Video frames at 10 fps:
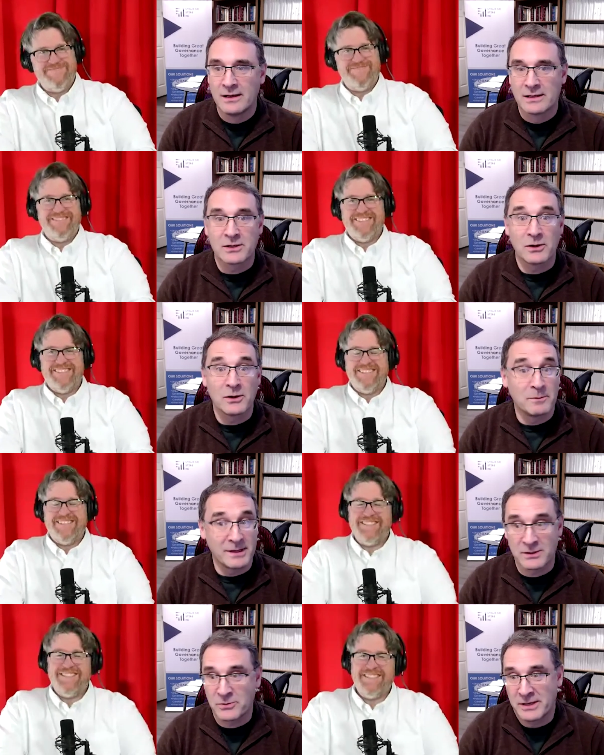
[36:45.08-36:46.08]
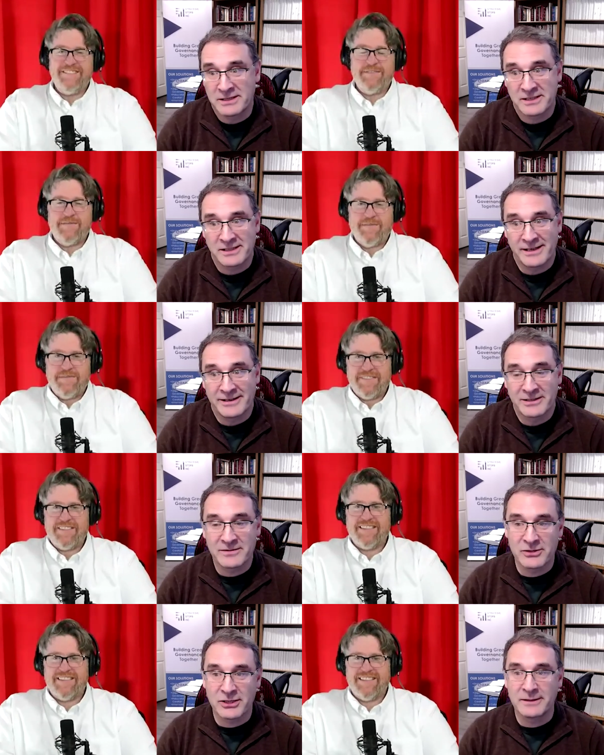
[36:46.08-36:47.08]
Speaker 1: So, but 26 letters for
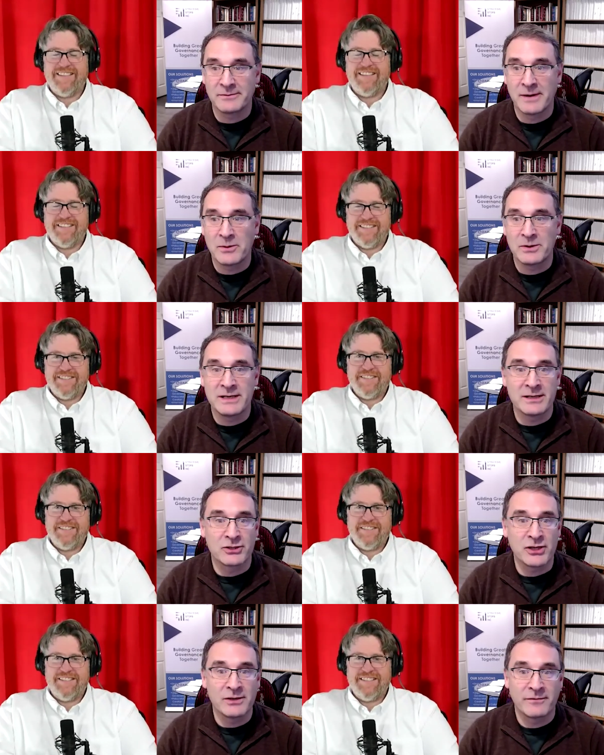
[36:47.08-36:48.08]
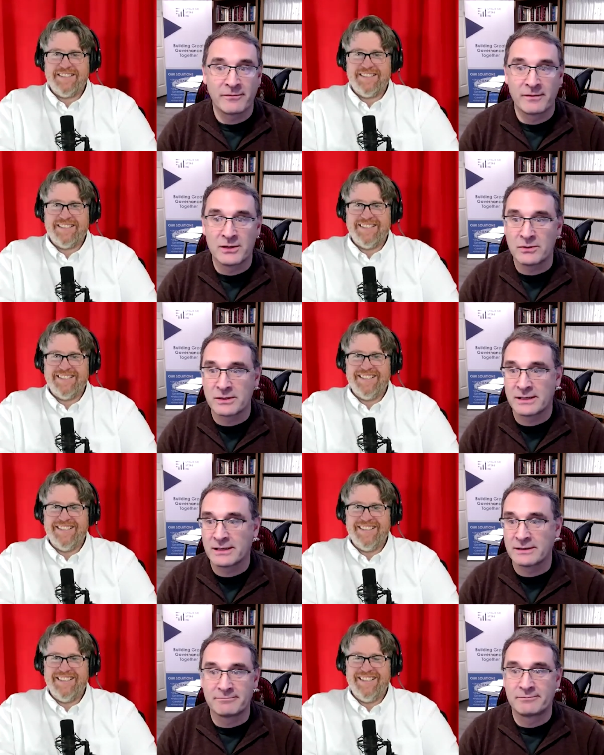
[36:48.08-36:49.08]
sure. Maybe we need to change, use
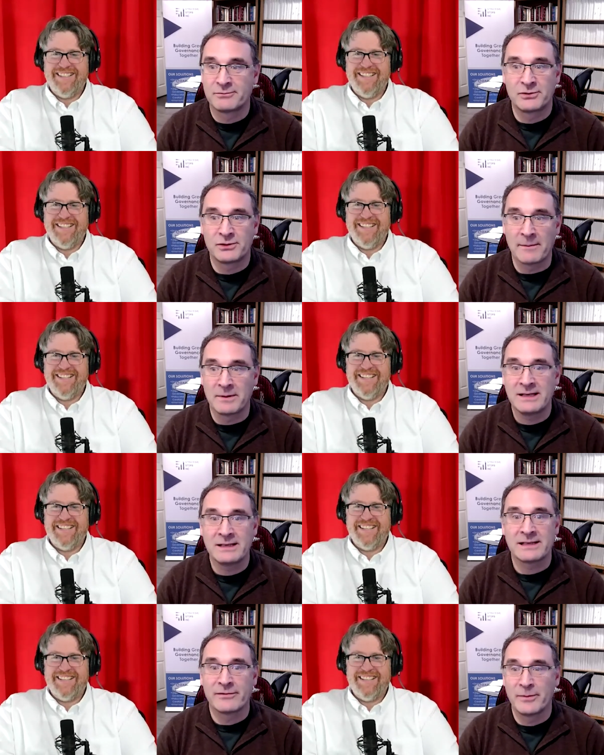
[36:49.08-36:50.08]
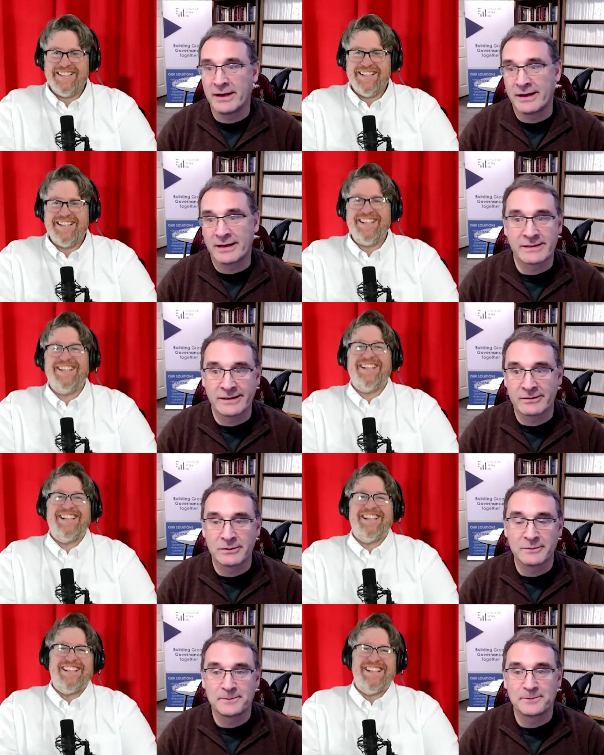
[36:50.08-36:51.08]
the Japanese alphabet next. I don't know.